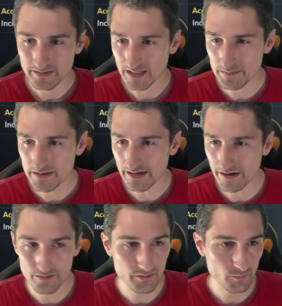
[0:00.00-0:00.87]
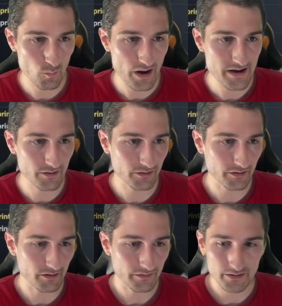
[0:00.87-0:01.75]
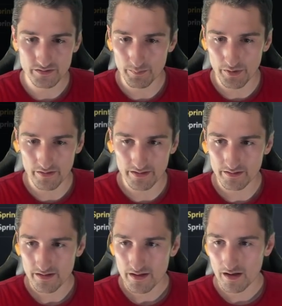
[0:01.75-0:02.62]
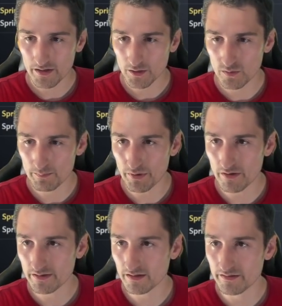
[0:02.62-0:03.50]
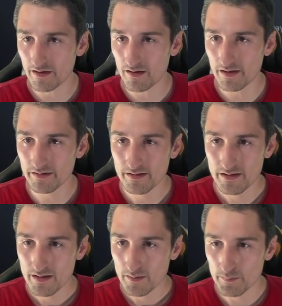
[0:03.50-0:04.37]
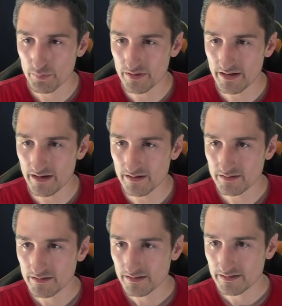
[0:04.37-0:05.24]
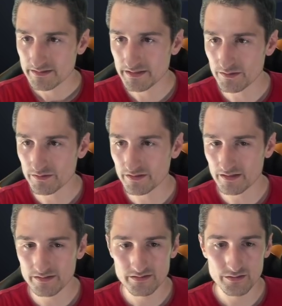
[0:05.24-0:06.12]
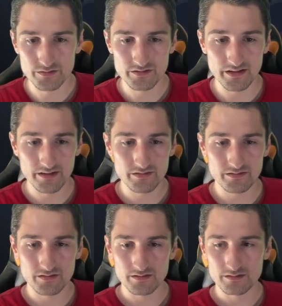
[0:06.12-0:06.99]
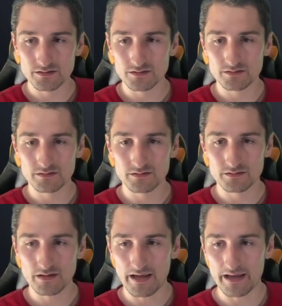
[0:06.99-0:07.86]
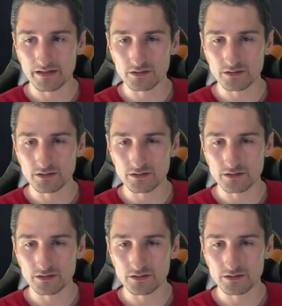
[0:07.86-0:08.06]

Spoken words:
Give me that error way earlier. There's the barding. Unequipped barding. Gone. Breed. Tier 6. And